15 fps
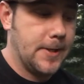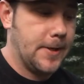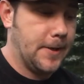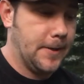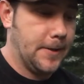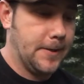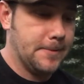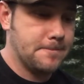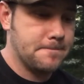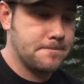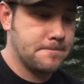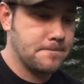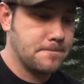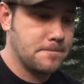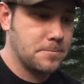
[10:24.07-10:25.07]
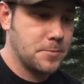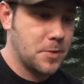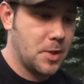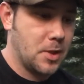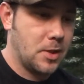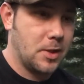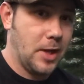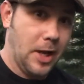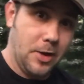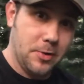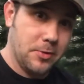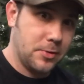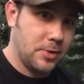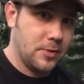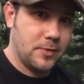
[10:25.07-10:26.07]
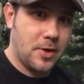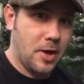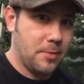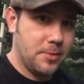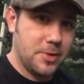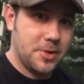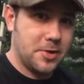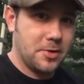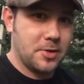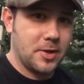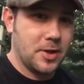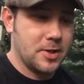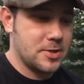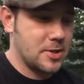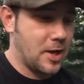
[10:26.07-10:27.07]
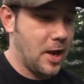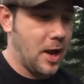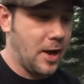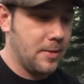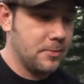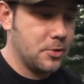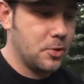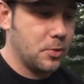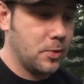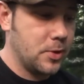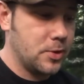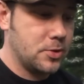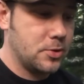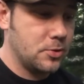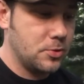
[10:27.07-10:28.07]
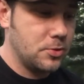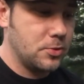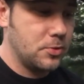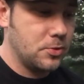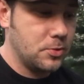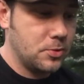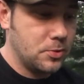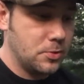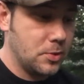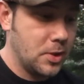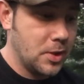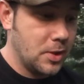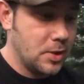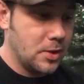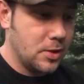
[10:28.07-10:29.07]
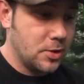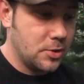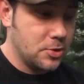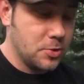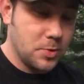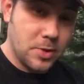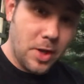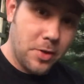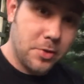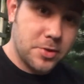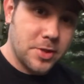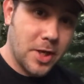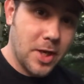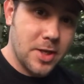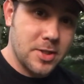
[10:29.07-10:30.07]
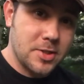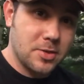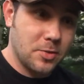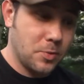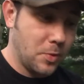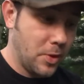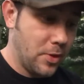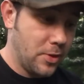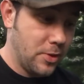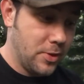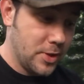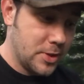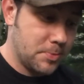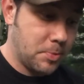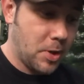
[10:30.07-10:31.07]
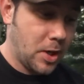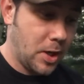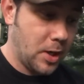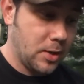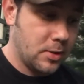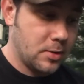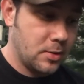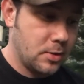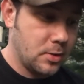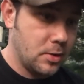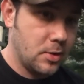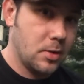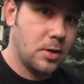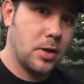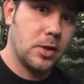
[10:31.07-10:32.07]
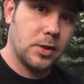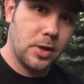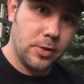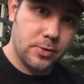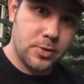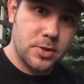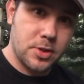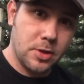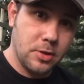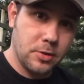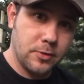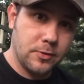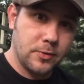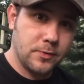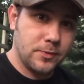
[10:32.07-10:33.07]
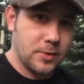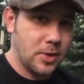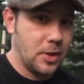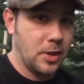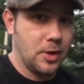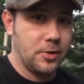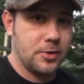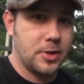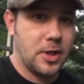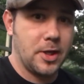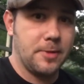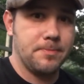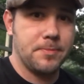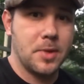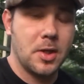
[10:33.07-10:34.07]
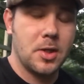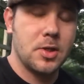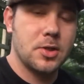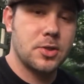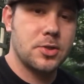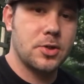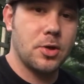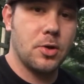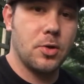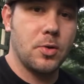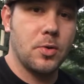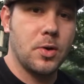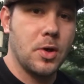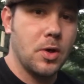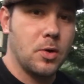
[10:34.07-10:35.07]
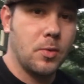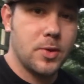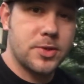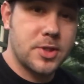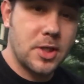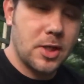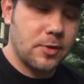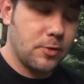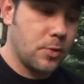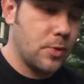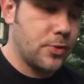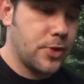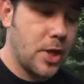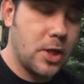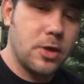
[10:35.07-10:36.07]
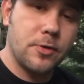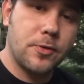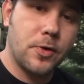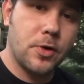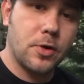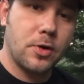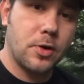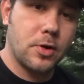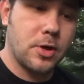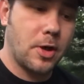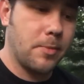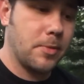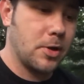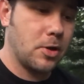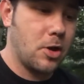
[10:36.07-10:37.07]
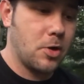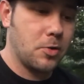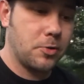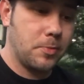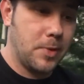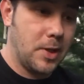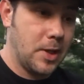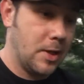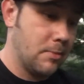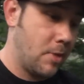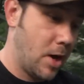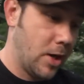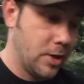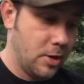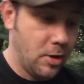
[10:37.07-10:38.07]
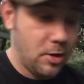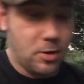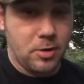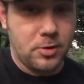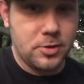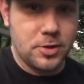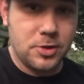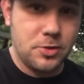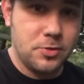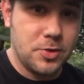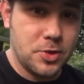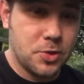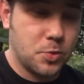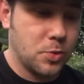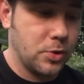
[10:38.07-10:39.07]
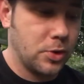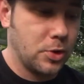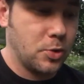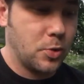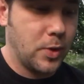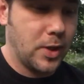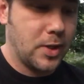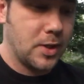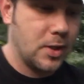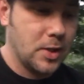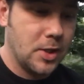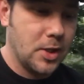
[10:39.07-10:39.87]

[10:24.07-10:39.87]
Um, now you've got me curious. I'm going to do another test with this pot on another stove at another time. So once again, everyone, thank you for coming along with me in my yard to do this really quick